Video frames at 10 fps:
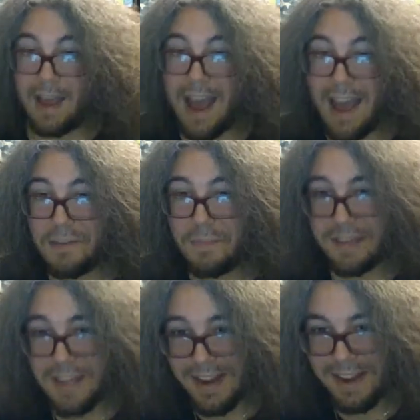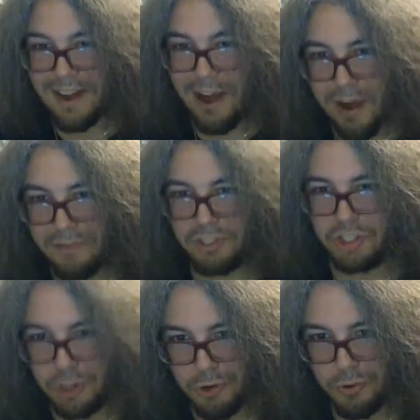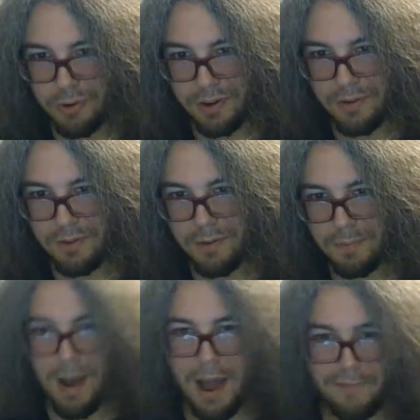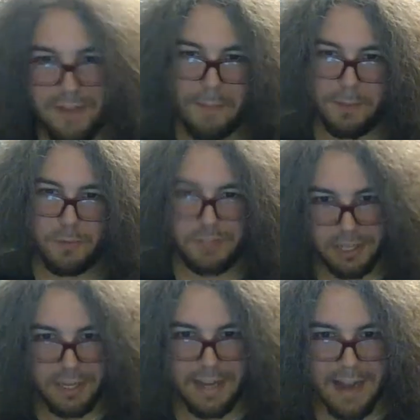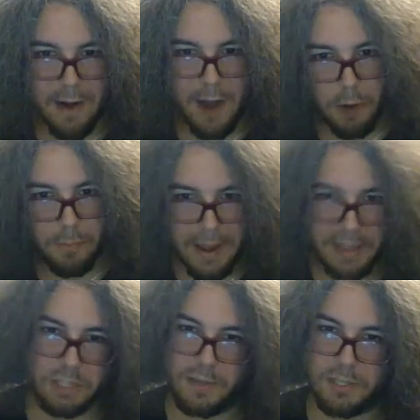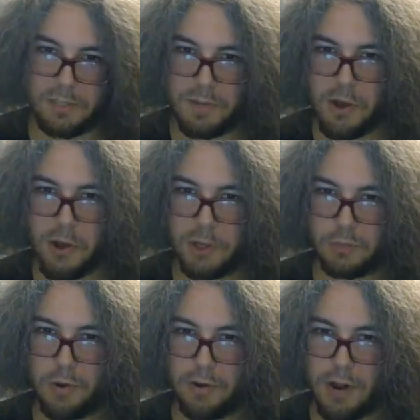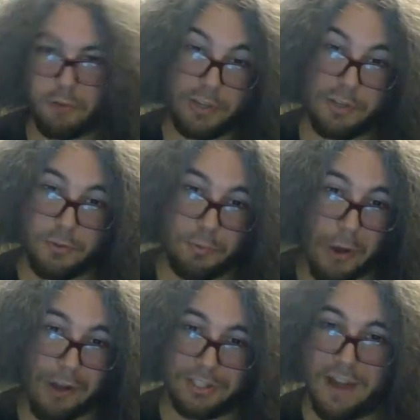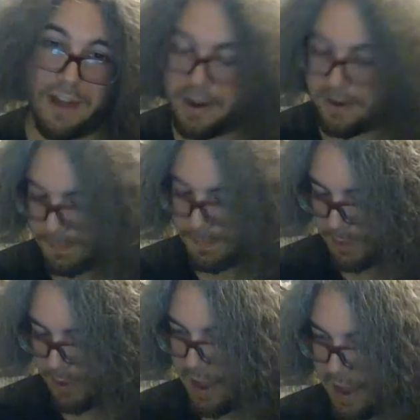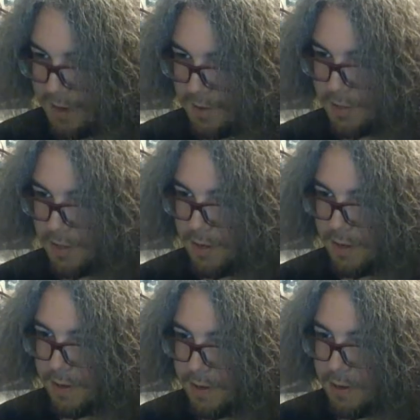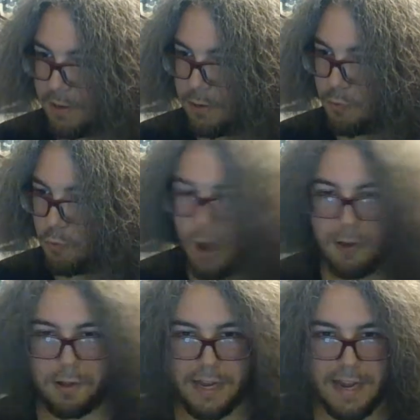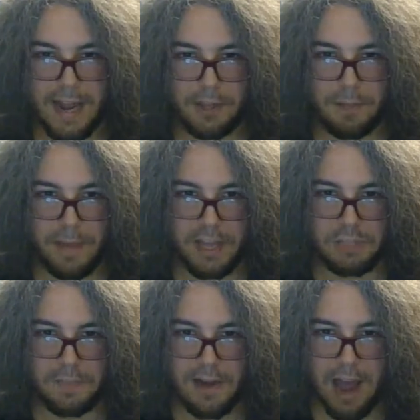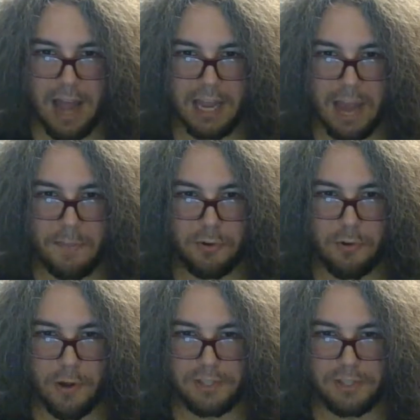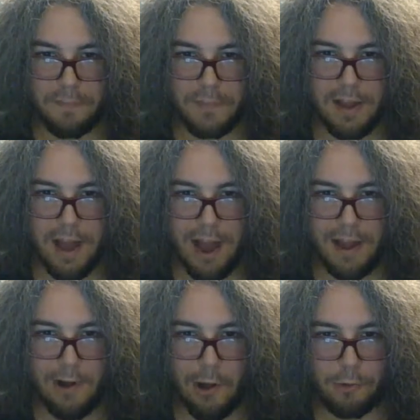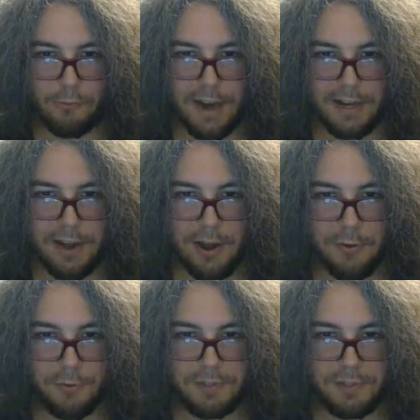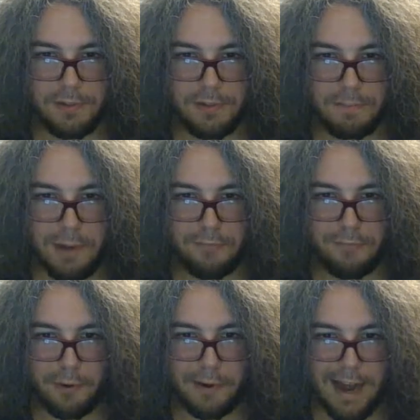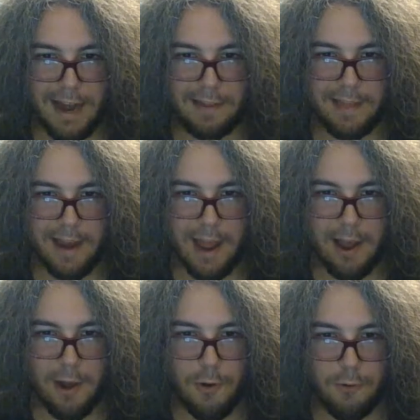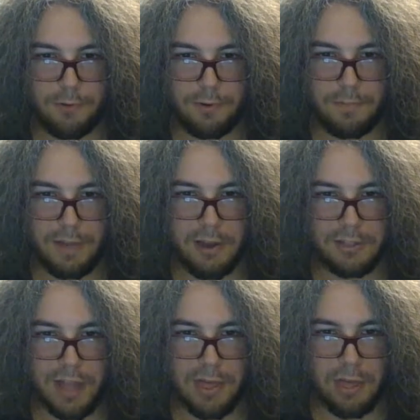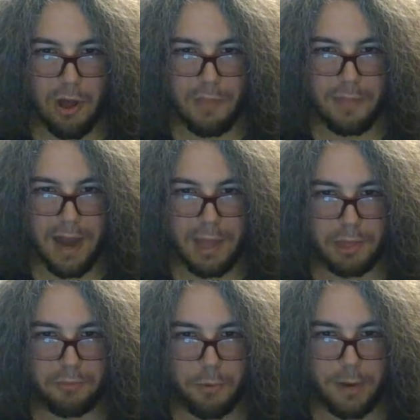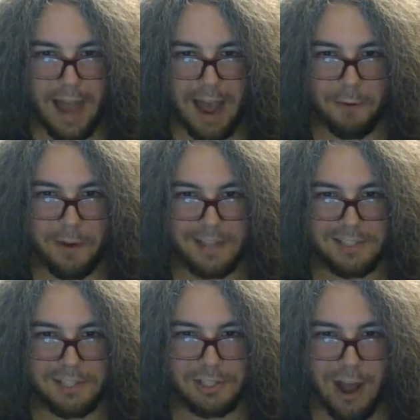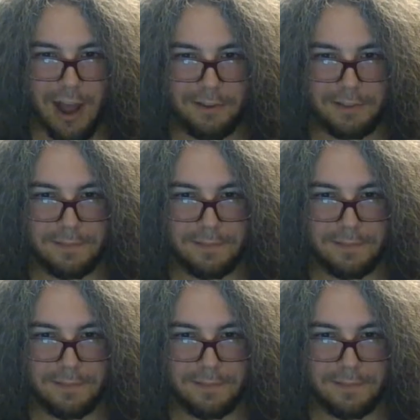At the beginning of June, my family was cleaning out our basement because we were going to redo the walls down there. And while cleaning out the basement, I came across something I already owned, but forgot that I owned because I thought that I threw it out as a child.